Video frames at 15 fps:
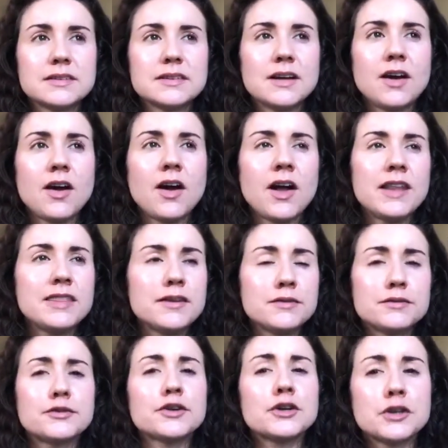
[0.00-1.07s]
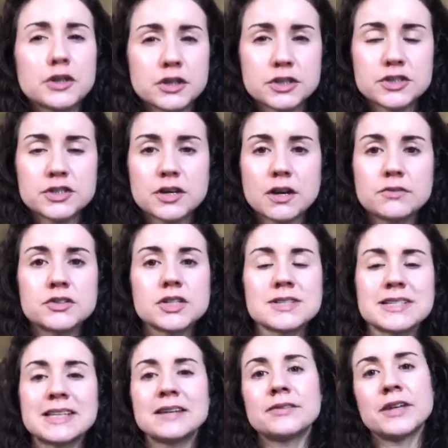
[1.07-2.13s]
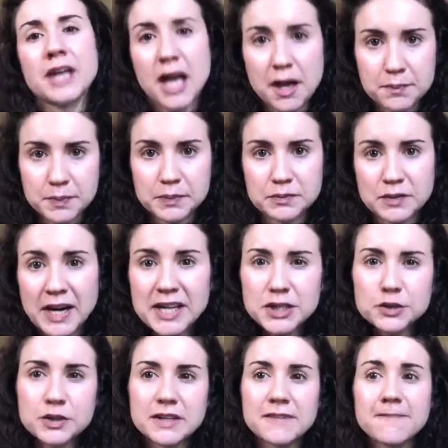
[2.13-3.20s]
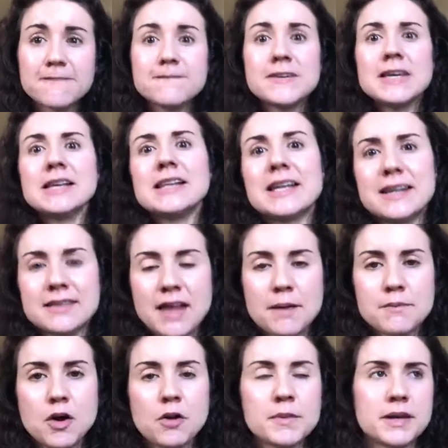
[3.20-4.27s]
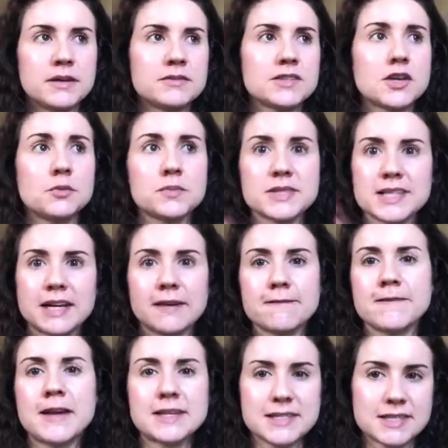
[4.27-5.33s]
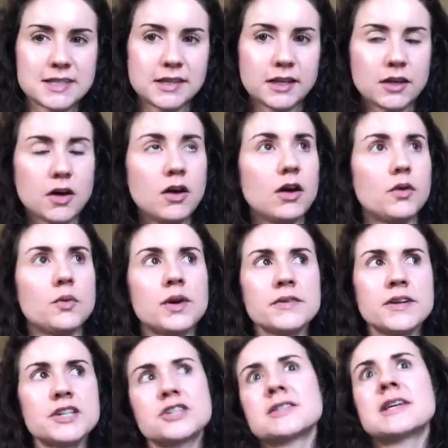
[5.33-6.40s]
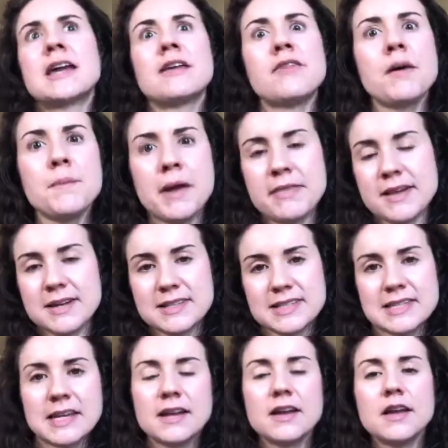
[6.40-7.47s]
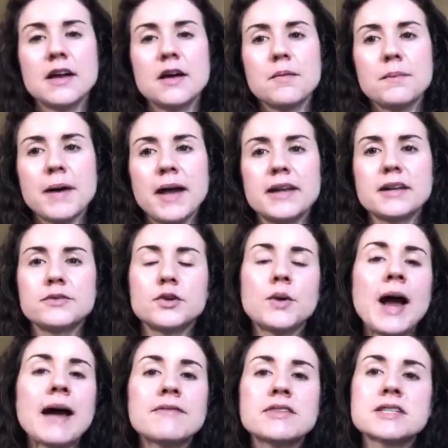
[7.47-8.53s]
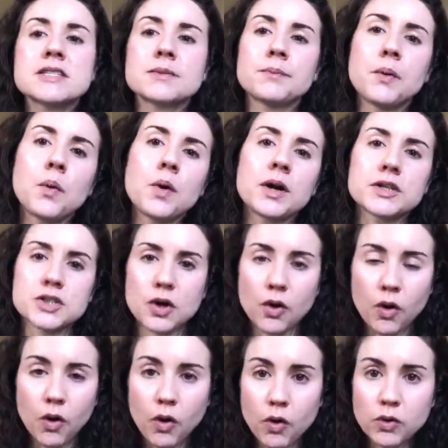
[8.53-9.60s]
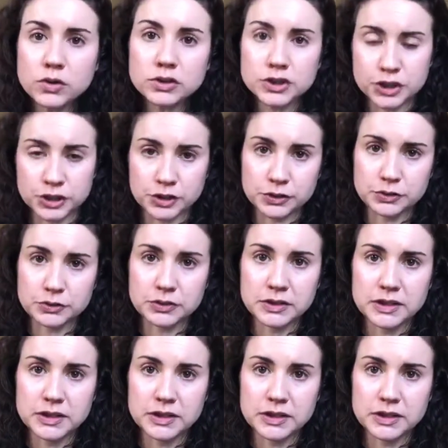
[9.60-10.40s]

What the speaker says: on the verge of just giving up, right? You can feel it in that moment. It's almost like a fantasy, like, oh, what if I just gave up on this? But if you have the support to hold you